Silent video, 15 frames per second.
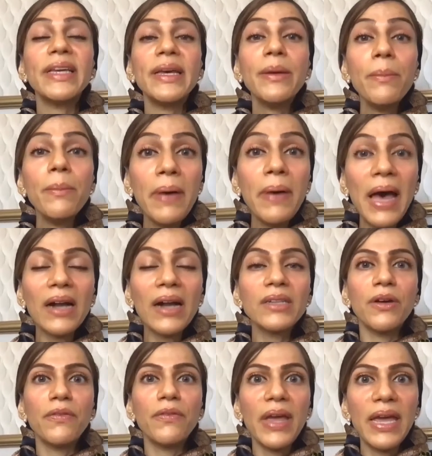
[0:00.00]
impact
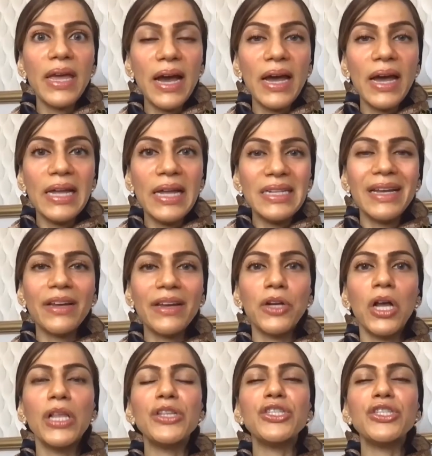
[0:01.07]
of AI and
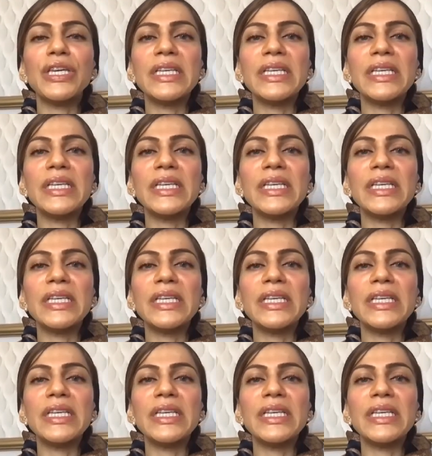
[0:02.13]
technology